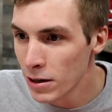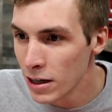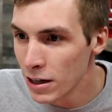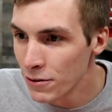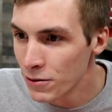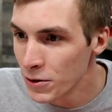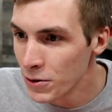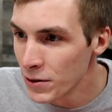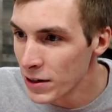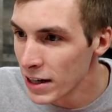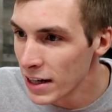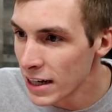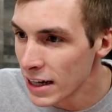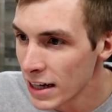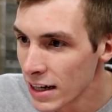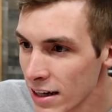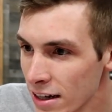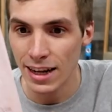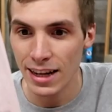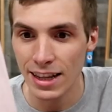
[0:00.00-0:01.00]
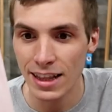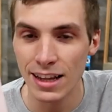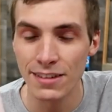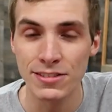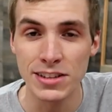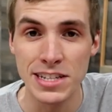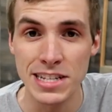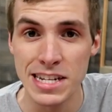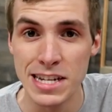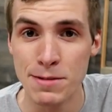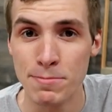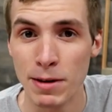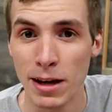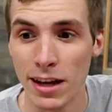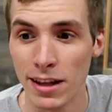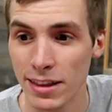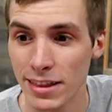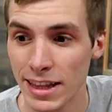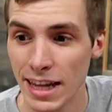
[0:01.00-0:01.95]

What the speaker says: if you need it. And then he left his email.